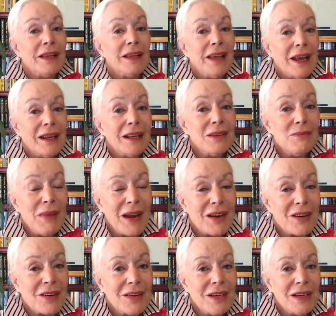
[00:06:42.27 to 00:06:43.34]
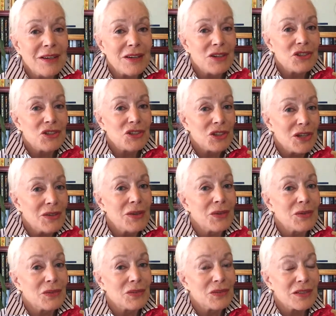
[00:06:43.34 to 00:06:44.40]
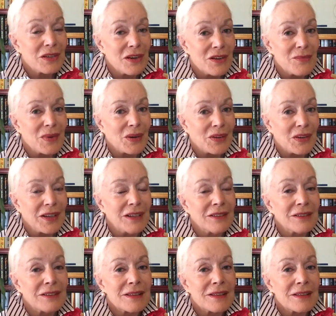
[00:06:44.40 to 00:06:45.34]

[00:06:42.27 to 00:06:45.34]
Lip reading: getting married in a Shinto ceremony